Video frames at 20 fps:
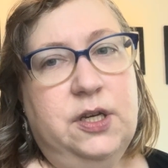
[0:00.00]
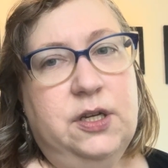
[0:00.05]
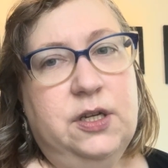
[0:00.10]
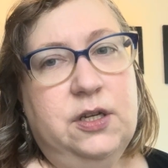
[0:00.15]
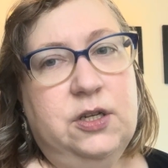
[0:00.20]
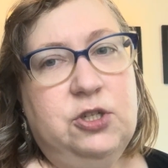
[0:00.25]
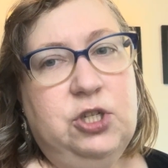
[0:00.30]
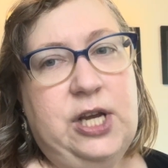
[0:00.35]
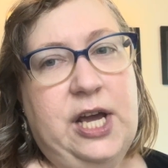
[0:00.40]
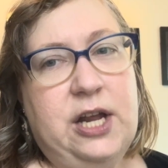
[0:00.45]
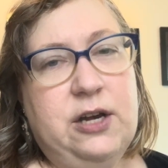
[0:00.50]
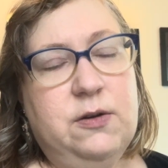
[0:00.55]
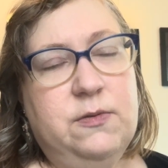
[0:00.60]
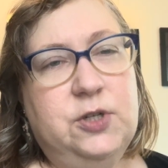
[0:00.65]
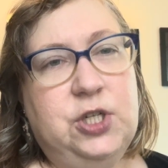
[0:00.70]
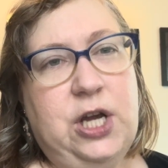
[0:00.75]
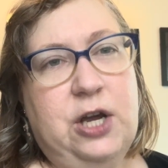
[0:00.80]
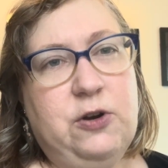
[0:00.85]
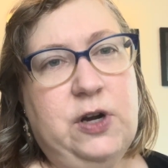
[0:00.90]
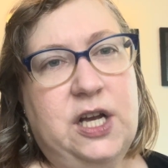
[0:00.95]
She had
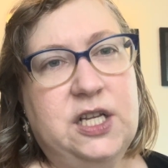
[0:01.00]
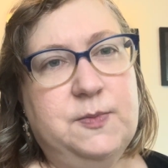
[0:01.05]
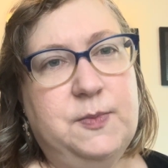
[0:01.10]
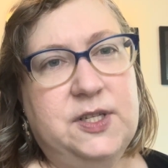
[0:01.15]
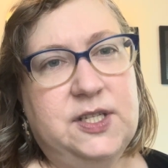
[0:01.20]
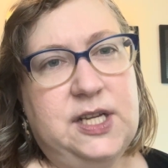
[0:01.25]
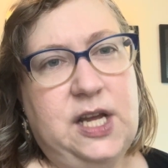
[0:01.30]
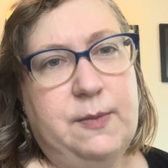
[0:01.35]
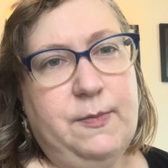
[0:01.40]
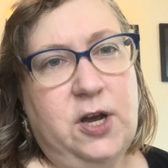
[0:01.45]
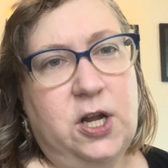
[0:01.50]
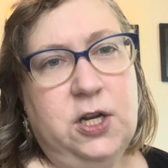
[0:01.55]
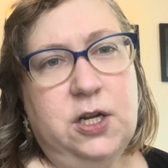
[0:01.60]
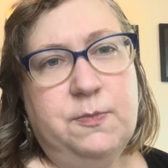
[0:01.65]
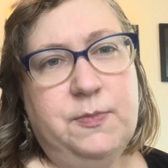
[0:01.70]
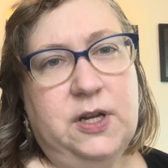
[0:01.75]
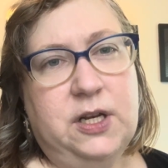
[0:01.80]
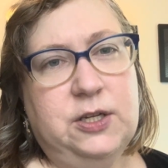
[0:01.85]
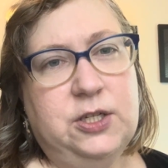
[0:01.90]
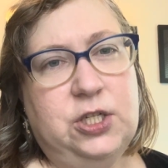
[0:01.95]
her husband's name on it,
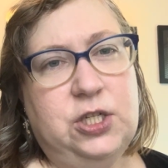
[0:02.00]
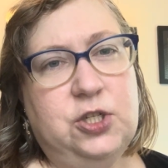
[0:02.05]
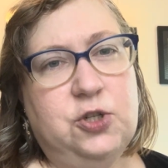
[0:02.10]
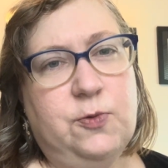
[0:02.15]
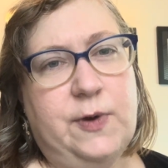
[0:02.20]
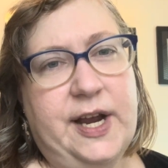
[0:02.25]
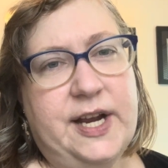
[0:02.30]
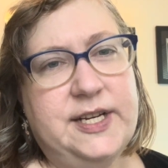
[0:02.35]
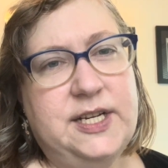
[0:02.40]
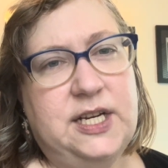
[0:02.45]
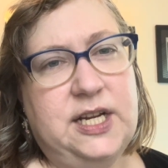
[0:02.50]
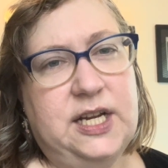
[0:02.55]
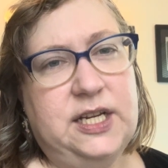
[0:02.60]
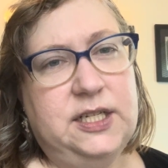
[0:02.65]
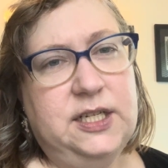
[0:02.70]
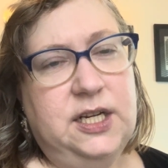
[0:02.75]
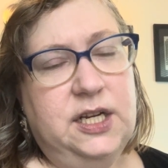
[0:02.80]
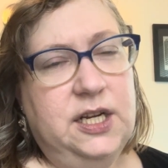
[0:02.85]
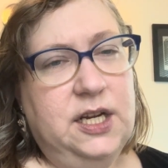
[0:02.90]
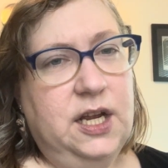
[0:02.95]
but she directed
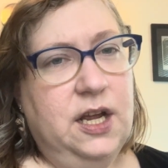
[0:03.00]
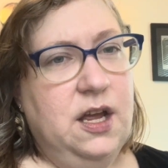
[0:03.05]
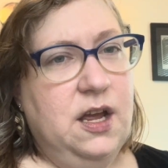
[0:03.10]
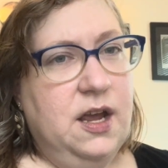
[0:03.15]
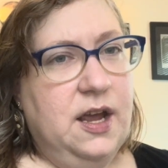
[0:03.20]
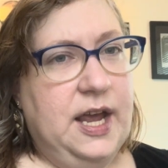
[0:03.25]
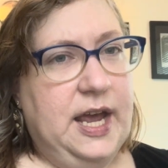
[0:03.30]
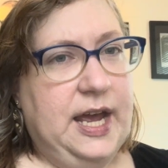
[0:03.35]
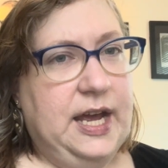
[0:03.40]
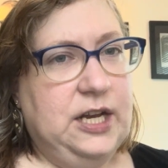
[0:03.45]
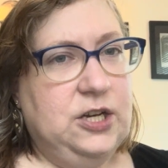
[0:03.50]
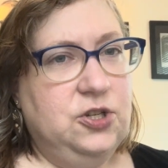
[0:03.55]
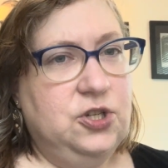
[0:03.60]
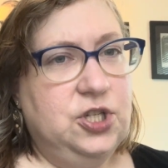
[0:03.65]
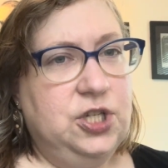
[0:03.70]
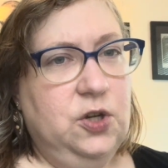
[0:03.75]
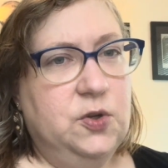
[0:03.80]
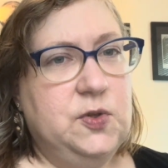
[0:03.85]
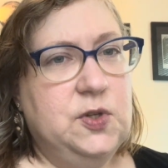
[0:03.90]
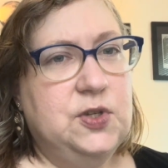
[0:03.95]
it, and
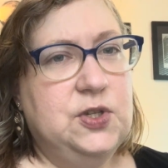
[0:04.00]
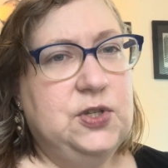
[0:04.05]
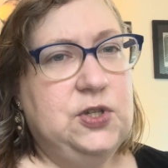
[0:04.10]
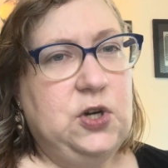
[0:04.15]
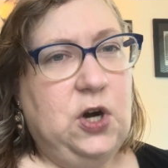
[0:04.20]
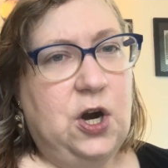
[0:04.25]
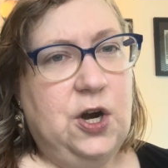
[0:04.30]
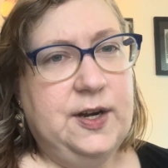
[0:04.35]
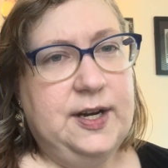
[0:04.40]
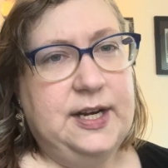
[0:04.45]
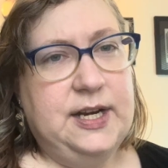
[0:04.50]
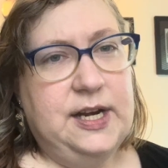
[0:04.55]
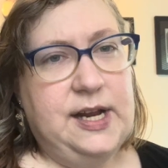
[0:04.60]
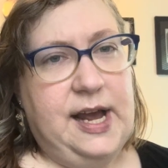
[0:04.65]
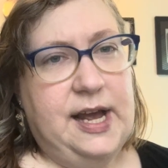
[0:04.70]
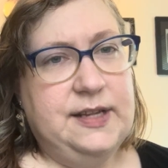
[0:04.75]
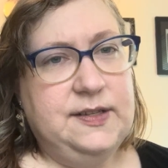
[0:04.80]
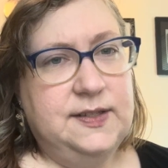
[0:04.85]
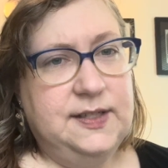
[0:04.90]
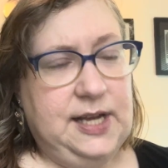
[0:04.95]
she also starred in it
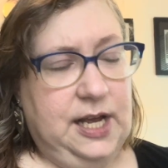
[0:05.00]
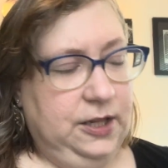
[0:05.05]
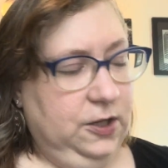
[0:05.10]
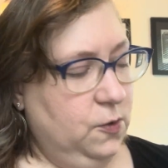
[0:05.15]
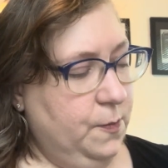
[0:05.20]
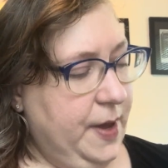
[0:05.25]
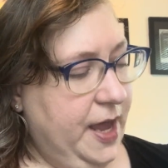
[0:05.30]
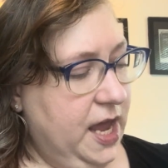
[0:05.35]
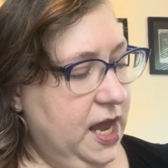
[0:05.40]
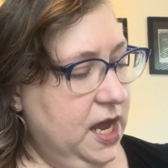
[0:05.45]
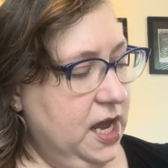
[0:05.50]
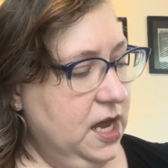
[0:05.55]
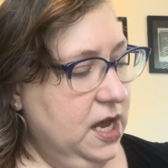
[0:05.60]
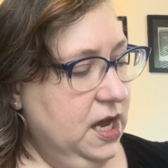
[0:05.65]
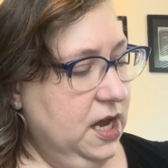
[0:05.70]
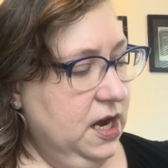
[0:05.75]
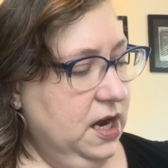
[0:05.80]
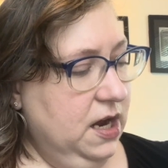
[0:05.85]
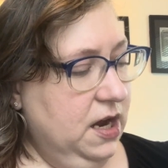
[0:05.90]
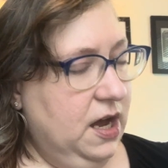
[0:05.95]
as Salome.
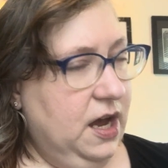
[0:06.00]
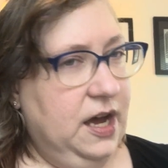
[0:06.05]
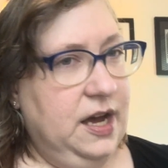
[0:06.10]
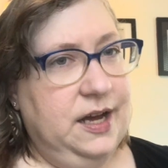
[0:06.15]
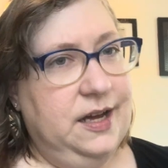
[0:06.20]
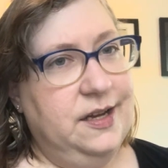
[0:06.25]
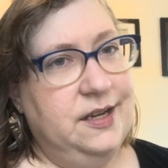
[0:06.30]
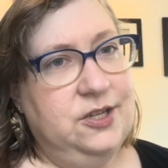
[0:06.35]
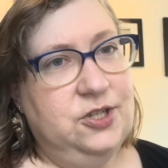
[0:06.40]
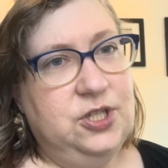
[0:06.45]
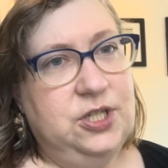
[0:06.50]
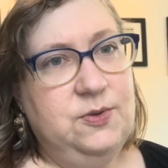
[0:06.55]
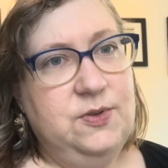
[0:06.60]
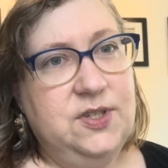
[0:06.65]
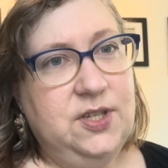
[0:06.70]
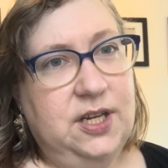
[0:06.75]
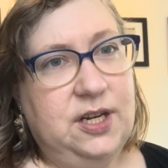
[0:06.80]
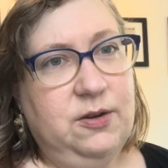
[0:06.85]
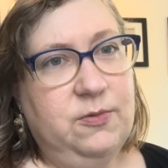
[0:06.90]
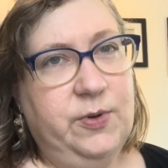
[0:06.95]
And she
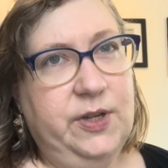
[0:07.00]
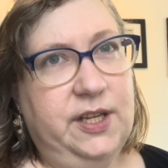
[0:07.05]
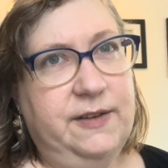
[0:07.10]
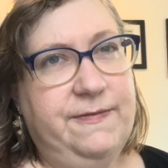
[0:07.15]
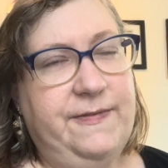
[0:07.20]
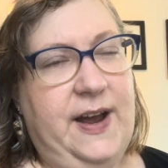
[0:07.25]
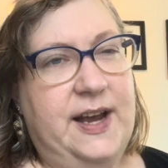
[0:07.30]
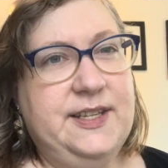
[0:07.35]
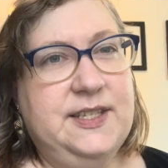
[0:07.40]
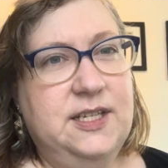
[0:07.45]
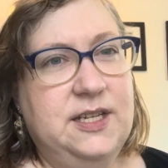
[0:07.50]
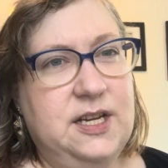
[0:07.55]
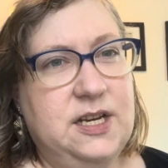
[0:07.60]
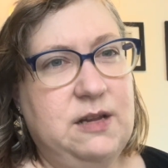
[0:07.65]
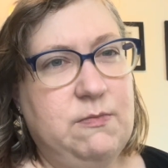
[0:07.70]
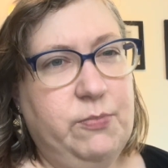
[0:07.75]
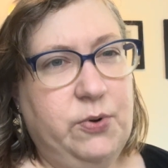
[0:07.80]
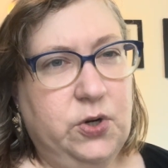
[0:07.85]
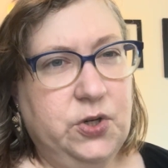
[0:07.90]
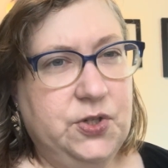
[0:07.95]
was like a really
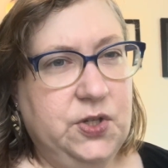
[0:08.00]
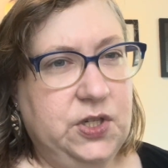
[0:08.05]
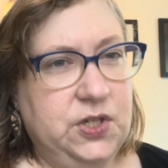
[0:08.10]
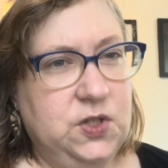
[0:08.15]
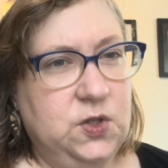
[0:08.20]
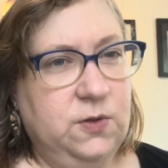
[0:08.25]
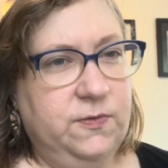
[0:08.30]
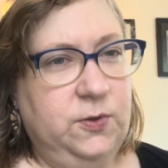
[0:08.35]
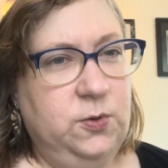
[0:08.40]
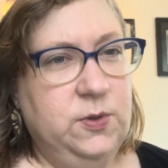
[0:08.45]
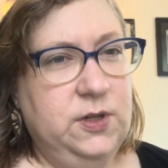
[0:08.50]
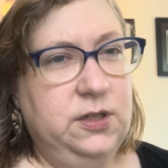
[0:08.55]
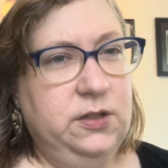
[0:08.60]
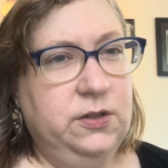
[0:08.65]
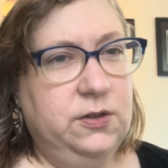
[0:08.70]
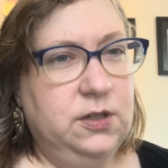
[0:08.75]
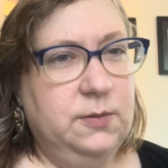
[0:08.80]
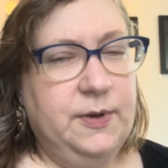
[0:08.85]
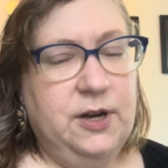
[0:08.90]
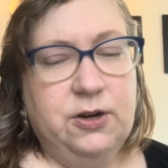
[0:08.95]
fascinating person. So if you want to
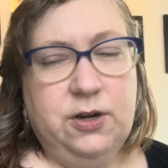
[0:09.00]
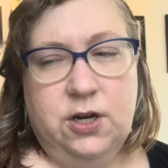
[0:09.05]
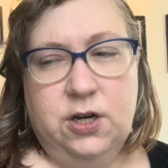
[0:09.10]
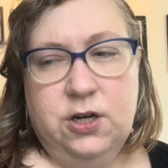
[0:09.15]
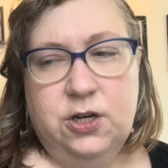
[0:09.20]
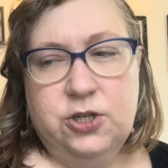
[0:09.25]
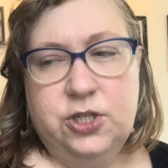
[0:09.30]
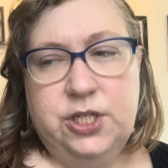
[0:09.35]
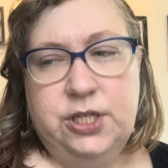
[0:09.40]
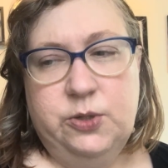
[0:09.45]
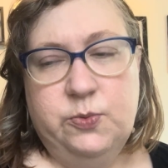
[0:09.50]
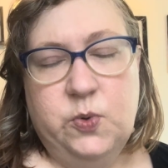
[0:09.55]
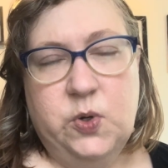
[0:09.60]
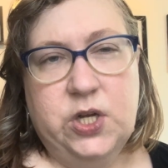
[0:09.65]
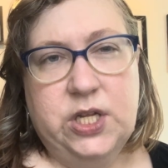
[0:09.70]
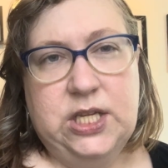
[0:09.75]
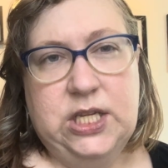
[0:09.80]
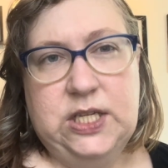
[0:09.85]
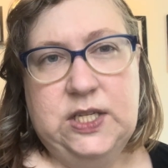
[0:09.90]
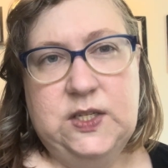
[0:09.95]
learn about her, she
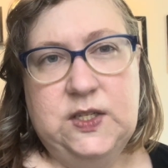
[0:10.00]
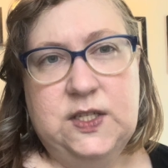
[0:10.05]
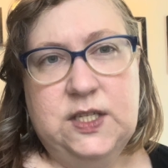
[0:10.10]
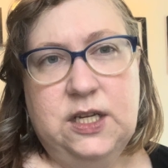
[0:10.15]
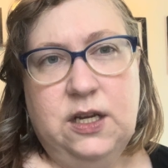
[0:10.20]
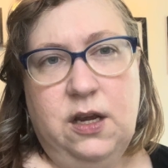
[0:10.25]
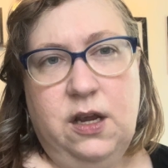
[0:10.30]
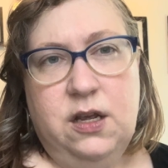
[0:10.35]
was